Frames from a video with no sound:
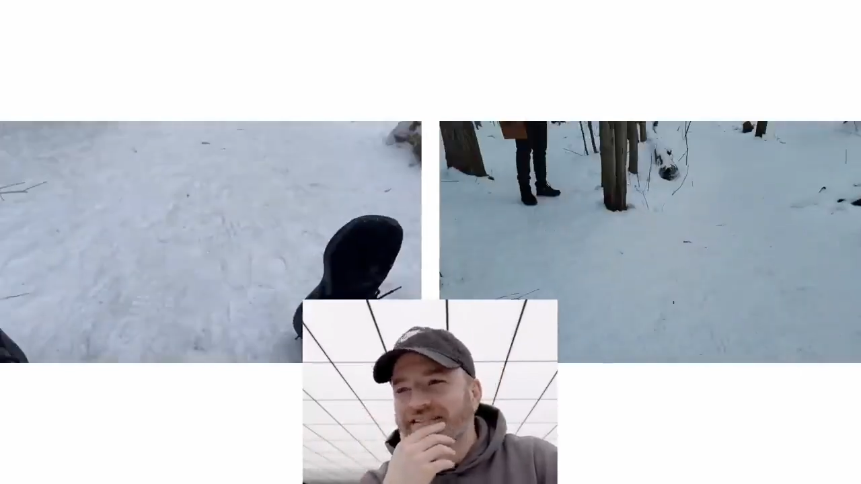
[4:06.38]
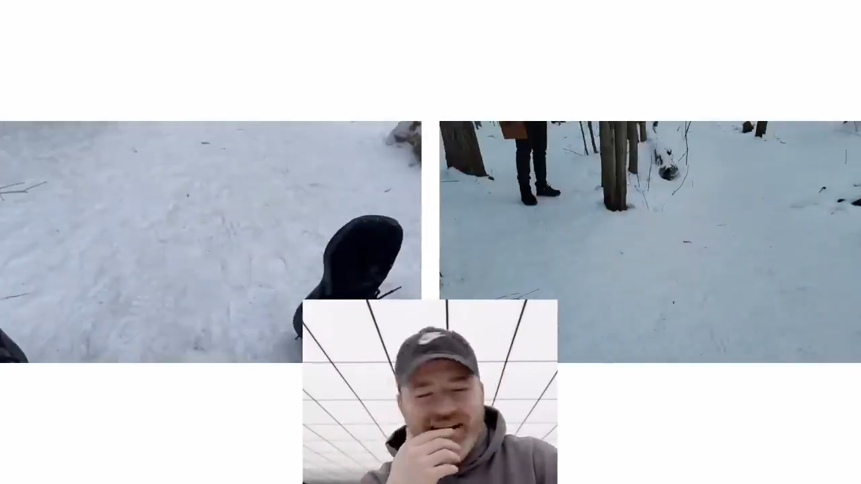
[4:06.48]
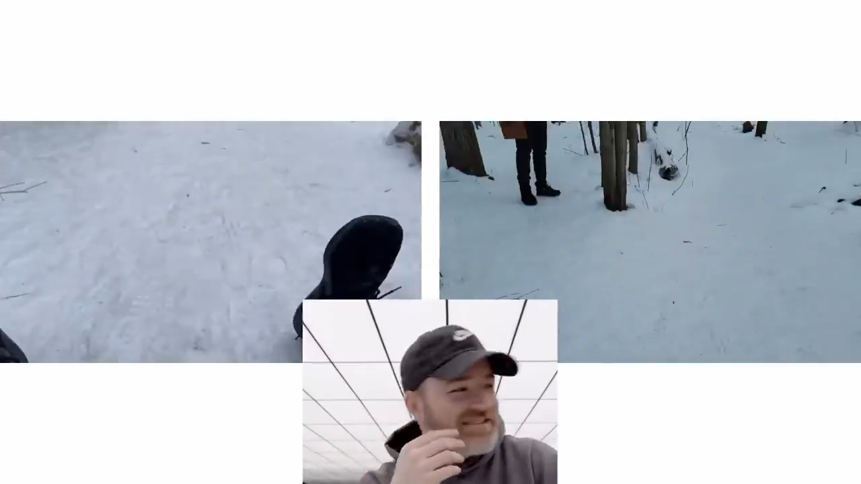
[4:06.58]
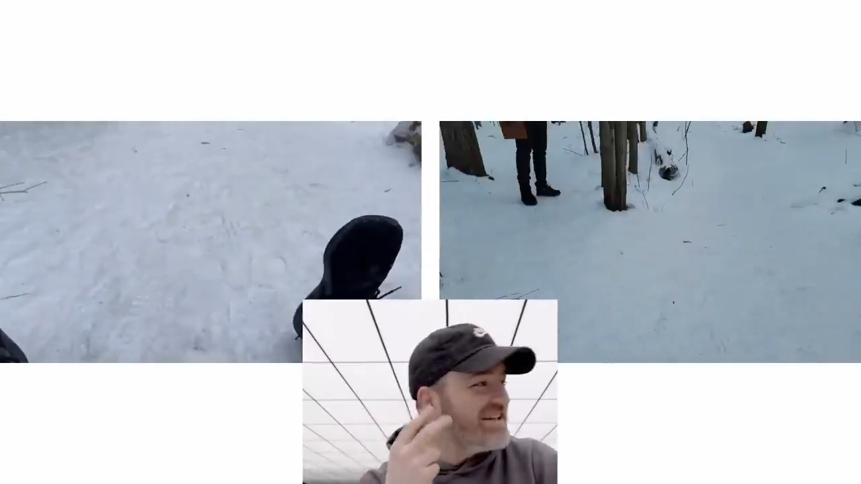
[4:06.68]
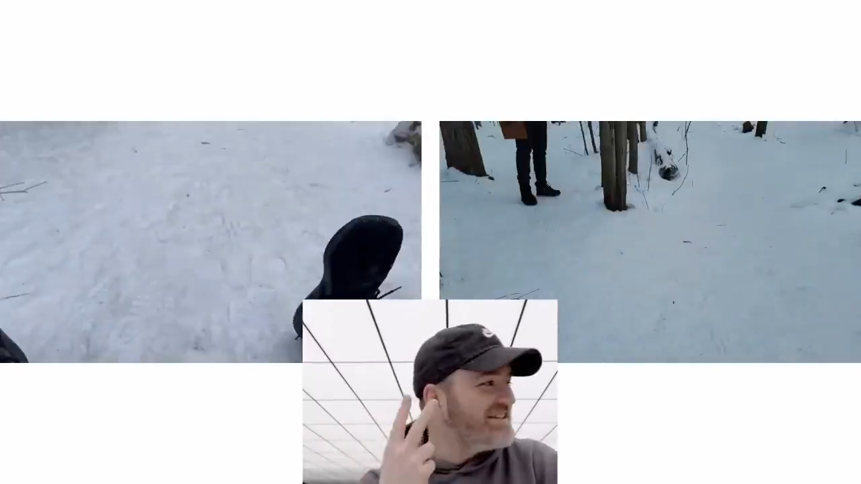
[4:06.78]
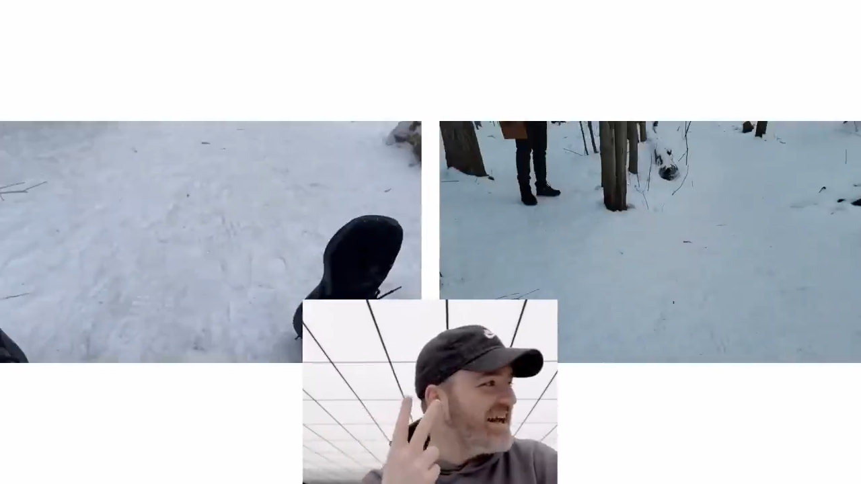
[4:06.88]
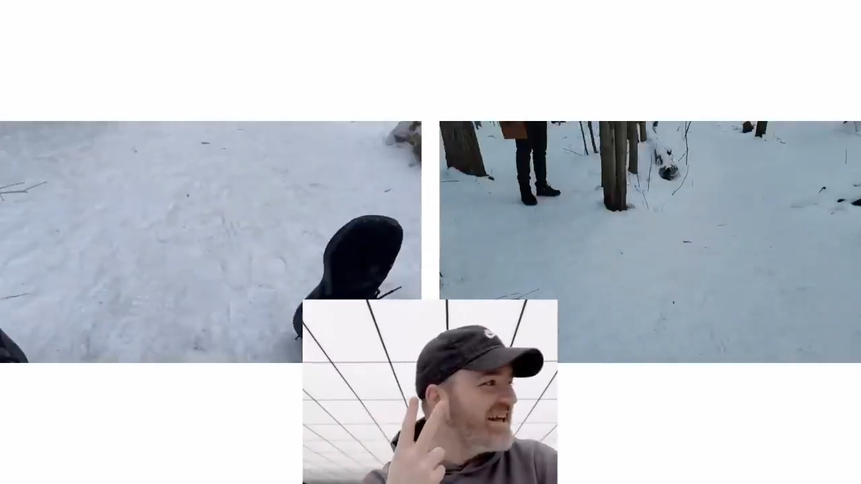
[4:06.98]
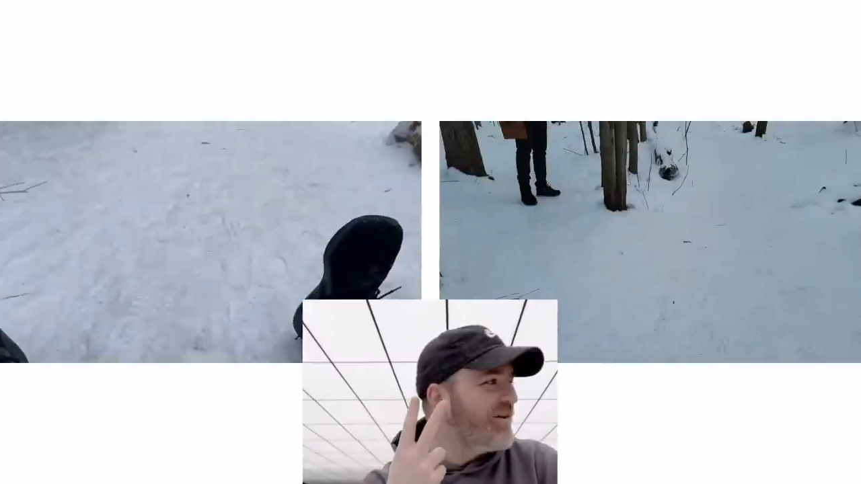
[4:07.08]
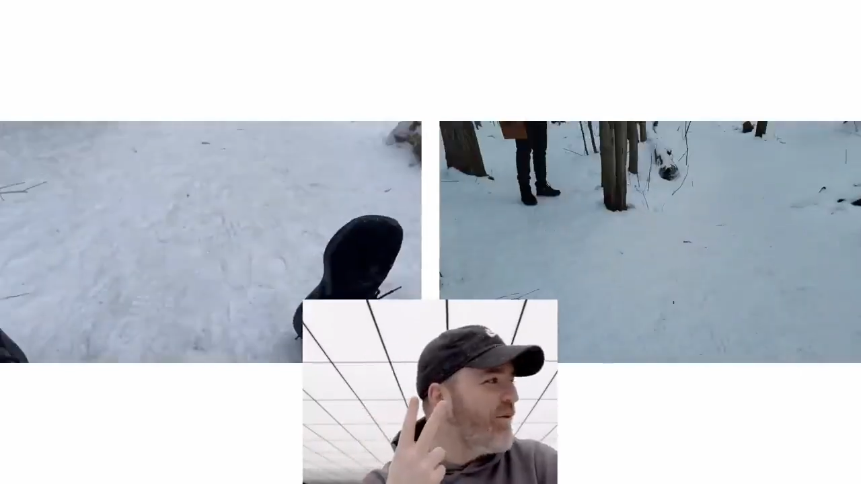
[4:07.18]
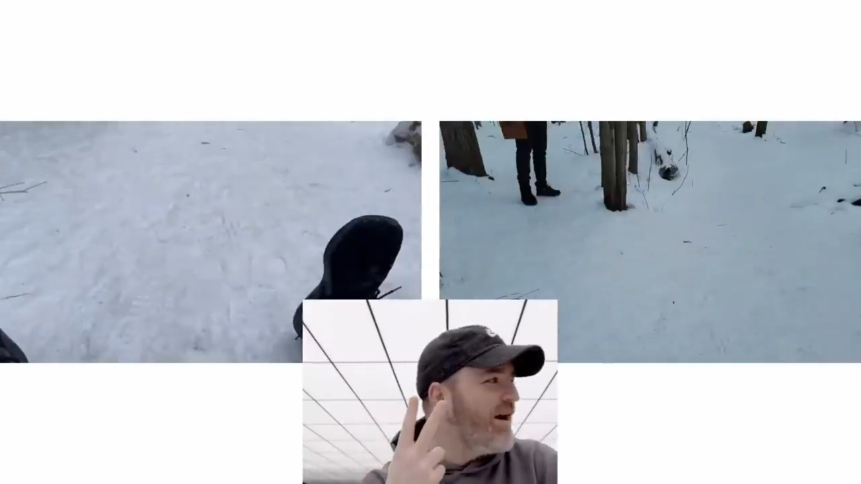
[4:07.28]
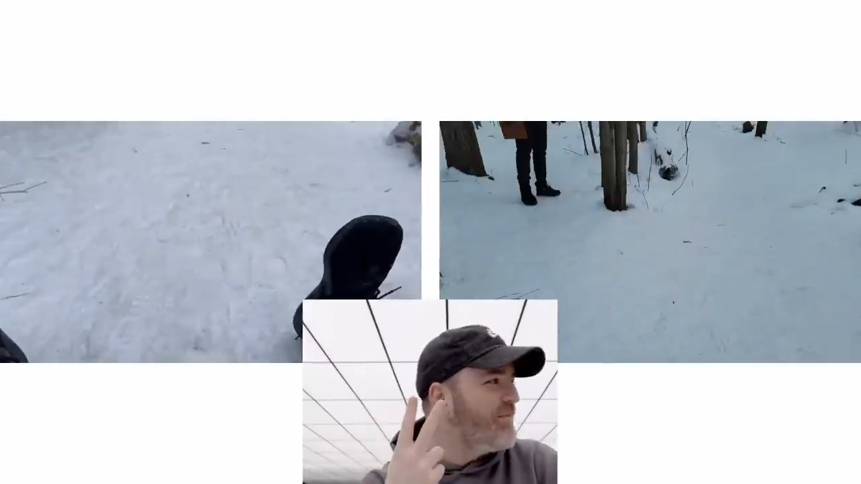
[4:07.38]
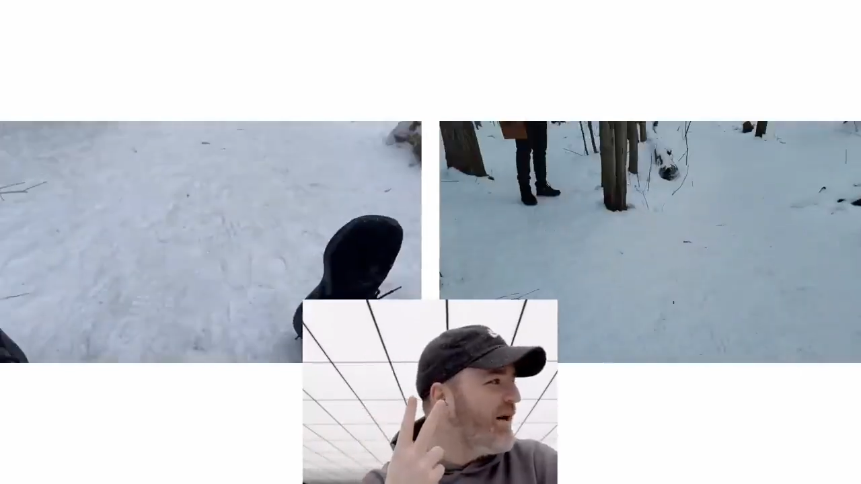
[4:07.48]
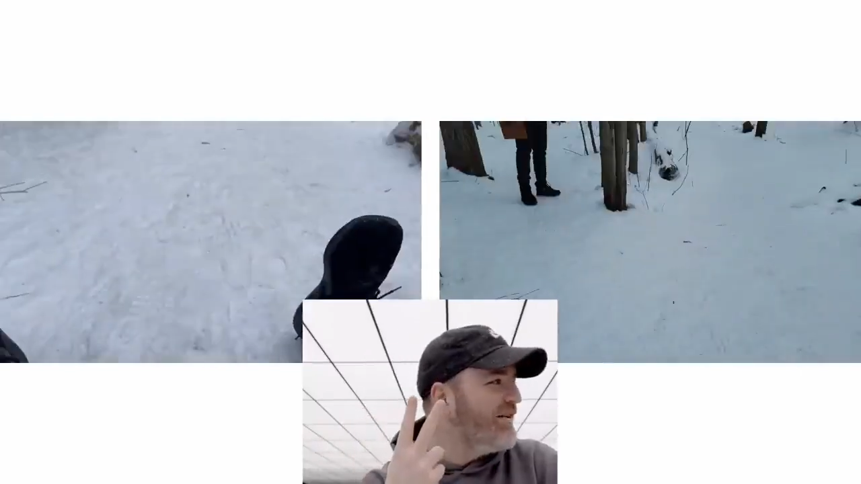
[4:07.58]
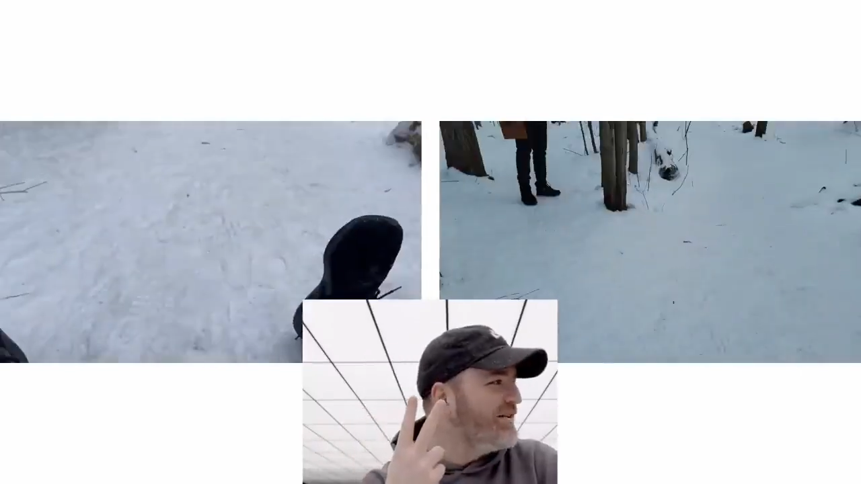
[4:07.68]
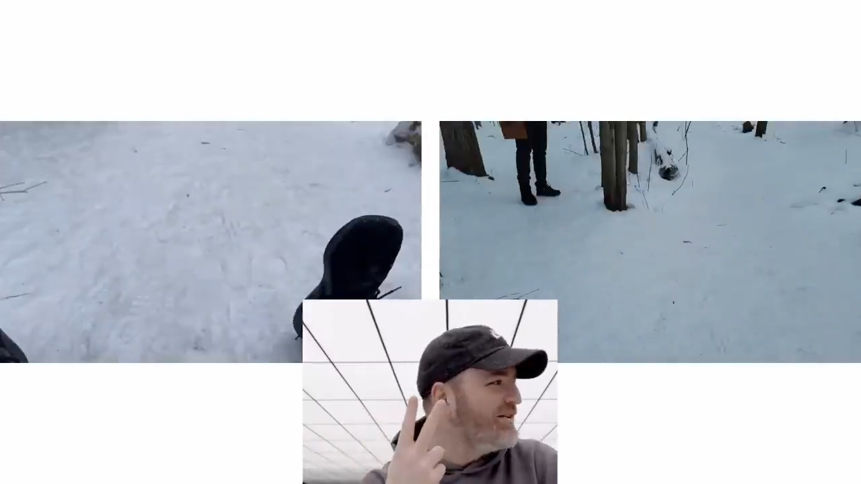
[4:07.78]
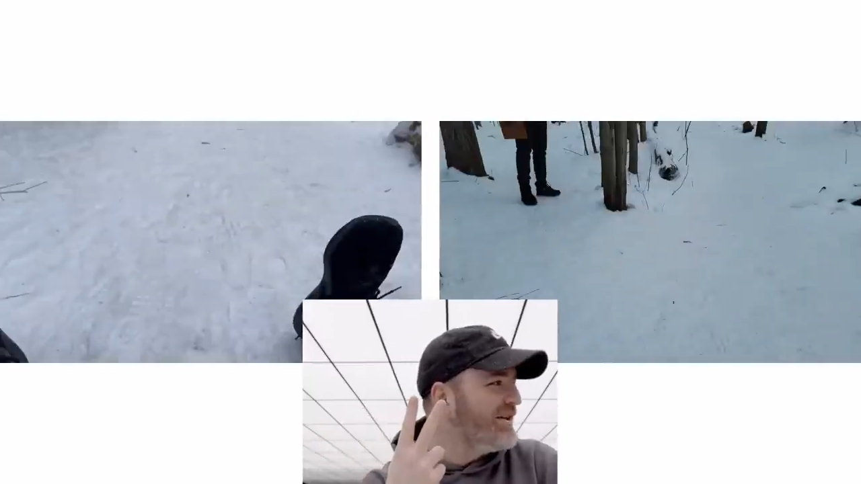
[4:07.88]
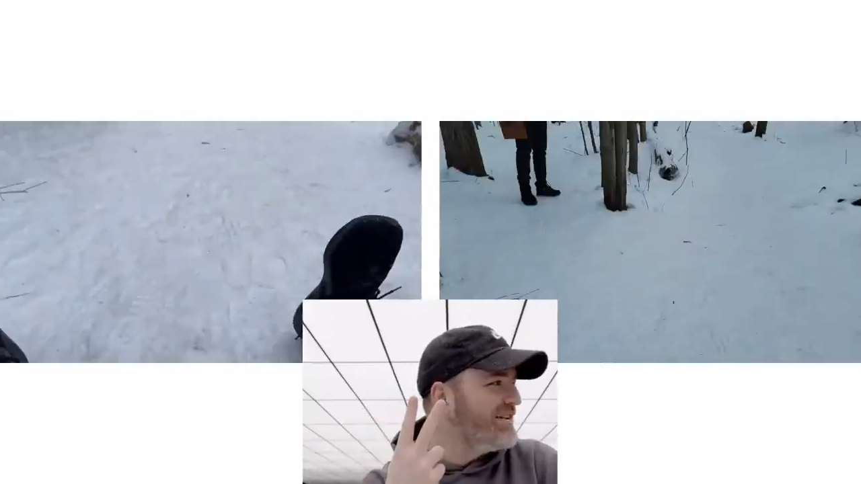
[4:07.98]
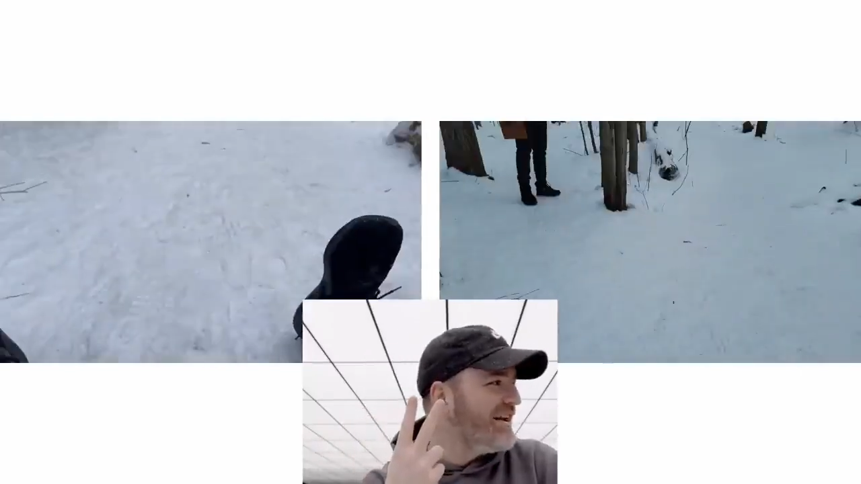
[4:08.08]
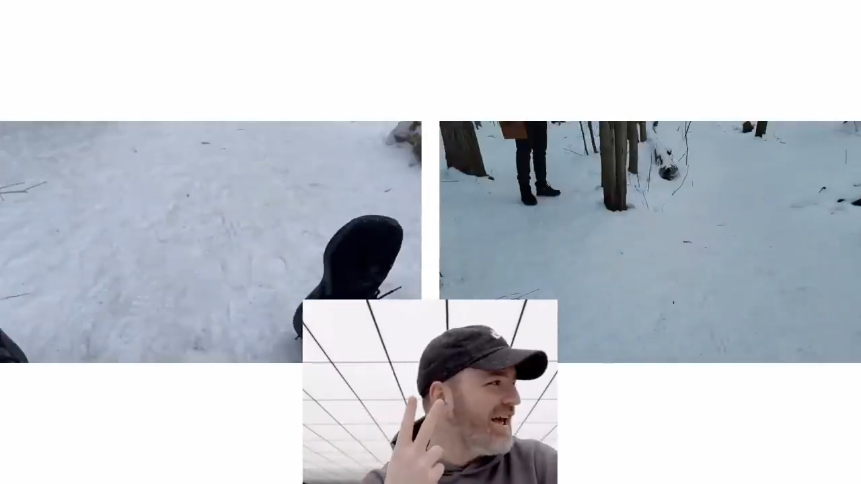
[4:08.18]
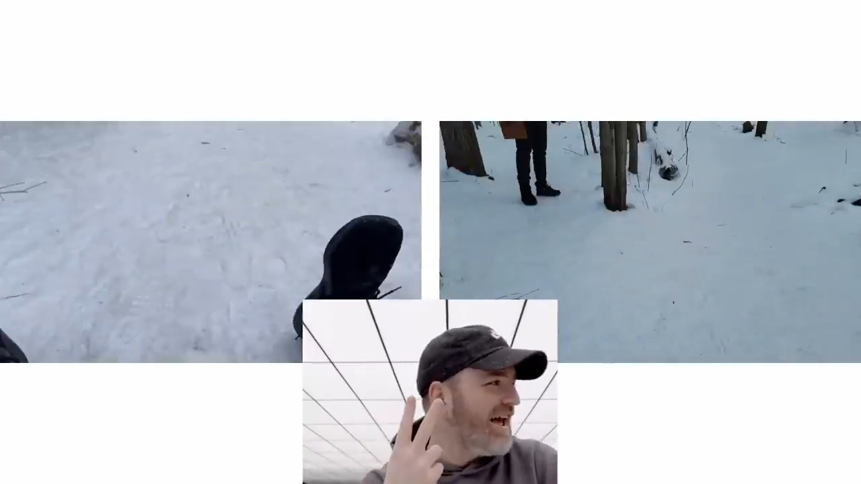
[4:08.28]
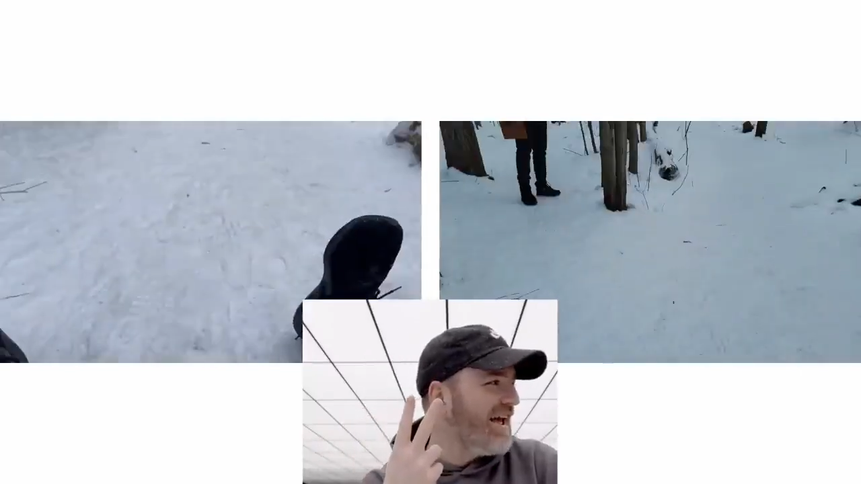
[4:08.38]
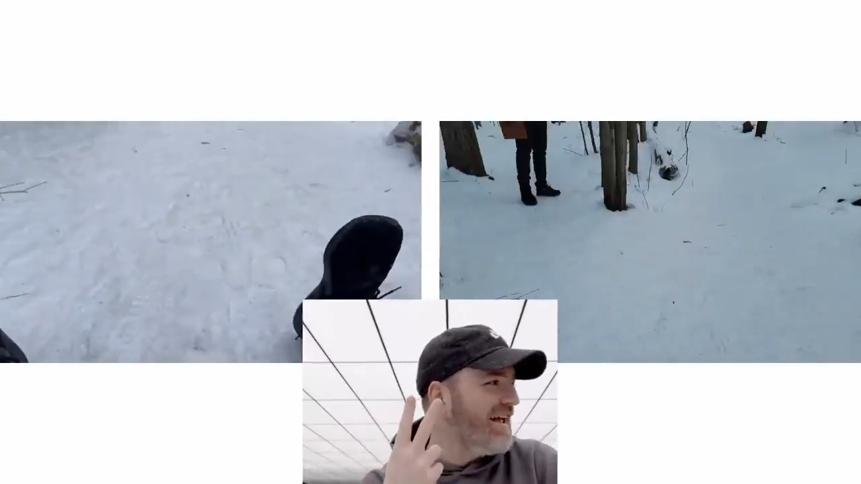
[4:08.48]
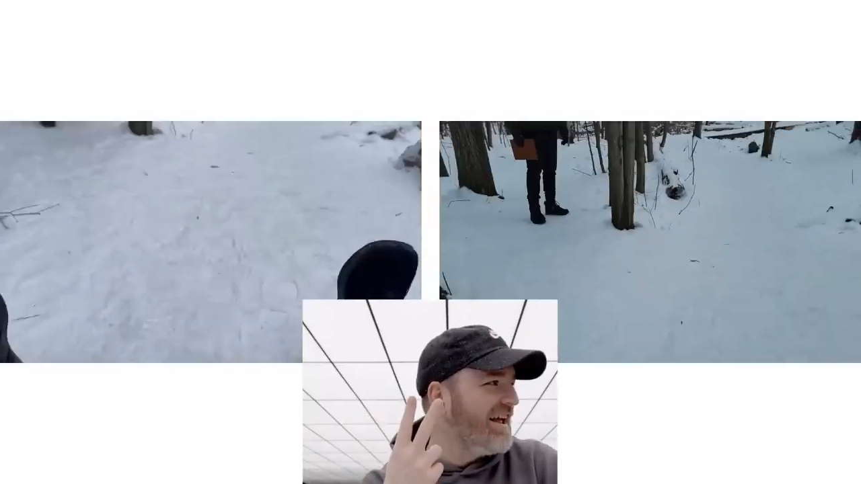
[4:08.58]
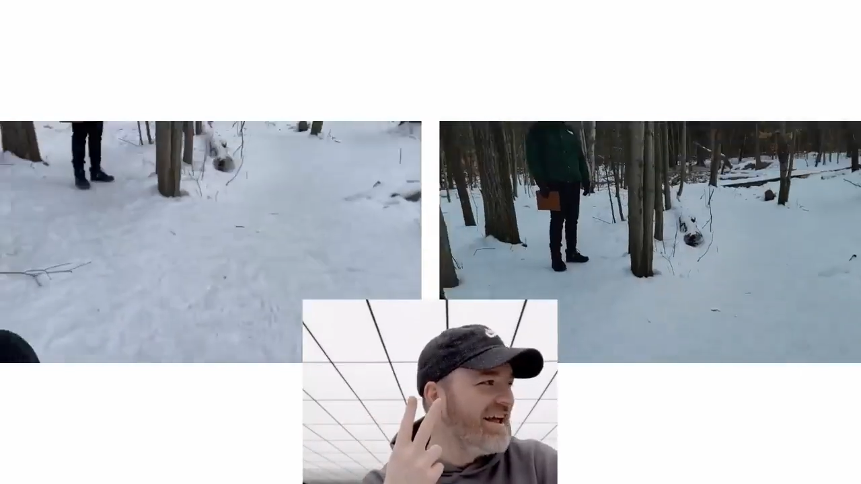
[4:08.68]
That's the second wipeout you took today.